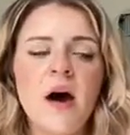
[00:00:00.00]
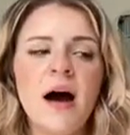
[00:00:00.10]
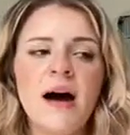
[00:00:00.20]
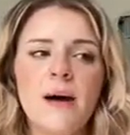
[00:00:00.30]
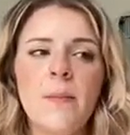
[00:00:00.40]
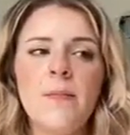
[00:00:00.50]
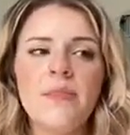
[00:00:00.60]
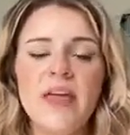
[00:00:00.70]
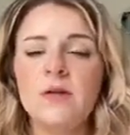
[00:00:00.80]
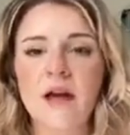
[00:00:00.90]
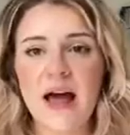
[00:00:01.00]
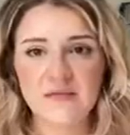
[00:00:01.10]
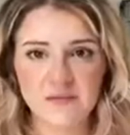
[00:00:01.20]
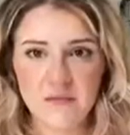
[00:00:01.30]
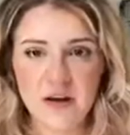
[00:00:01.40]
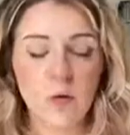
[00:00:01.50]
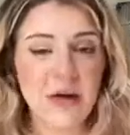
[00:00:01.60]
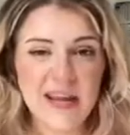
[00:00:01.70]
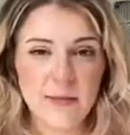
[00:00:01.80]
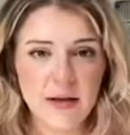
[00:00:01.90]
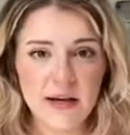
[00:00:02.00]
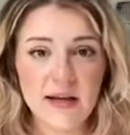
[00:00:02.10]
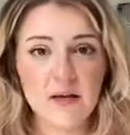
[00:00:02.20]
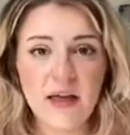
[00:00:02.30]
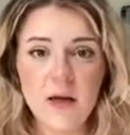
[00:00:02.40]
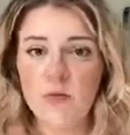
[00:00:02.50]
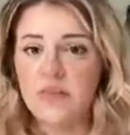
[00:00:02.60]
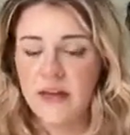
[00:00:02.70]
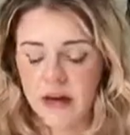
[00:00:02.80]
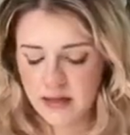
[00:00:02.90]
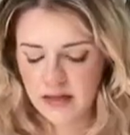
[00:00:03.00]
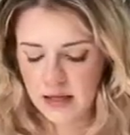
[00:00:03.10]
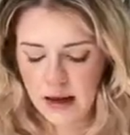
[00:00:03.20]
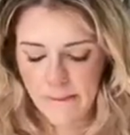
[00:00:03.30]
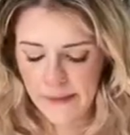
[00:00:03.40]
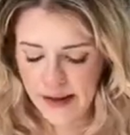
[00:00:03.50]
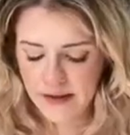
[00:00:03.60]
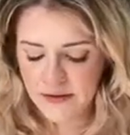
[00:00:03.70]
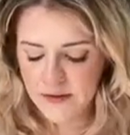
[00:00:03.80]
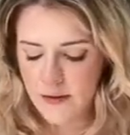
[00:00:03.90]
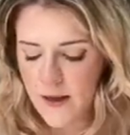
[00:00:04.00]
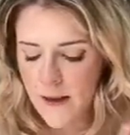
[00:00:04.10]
they don't have a waiting period like with the keratin complex.